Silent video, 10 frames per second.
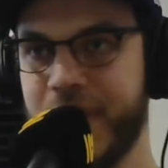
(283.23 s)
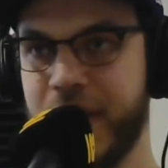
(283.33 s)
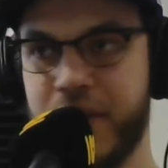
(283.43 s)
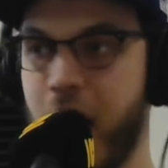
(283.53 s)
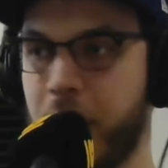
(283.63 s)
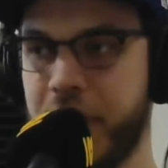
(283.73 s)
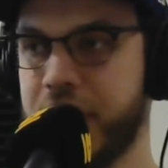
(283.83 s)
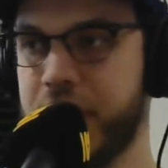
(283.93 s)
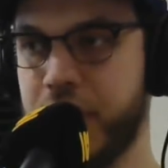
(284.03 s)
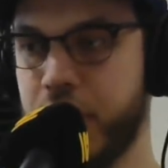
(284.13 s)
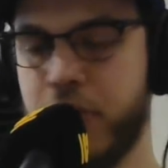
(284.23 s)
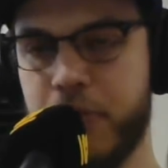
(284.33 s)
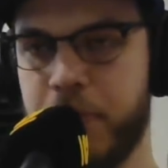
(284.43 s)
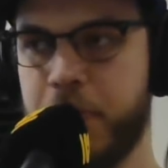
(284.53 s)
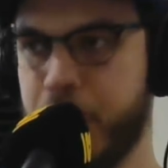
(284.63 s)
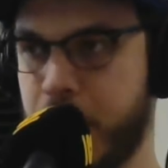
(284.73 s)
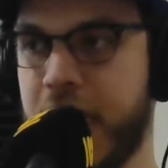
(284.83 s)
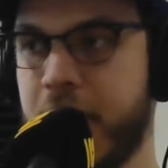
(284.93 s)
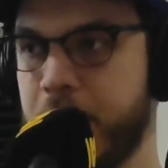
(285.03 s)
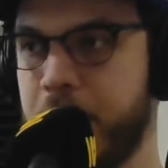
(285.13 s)
not willing to do
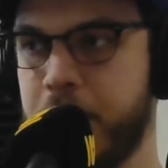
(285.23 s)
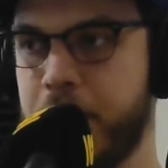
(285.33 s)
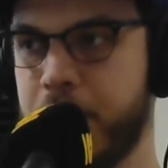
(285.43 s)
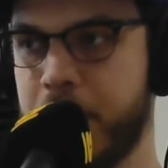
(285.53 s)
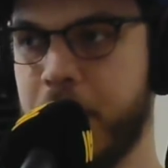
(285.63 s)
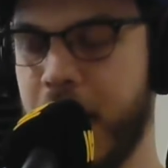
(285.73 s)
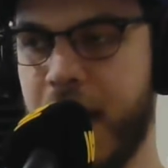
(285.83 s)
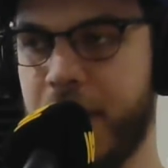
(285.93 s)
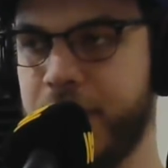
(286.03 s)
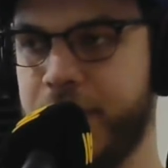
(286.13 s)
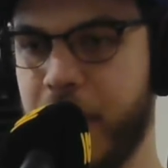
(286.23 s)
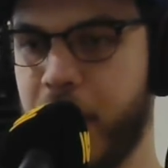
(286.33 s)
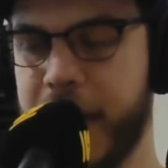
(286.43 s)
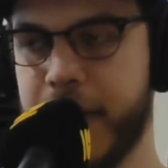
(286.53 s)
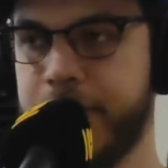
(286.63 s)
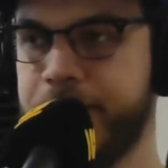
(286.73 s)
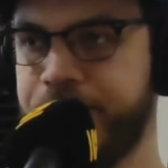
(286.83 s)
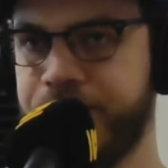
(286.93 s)
pre-Van Wagenen.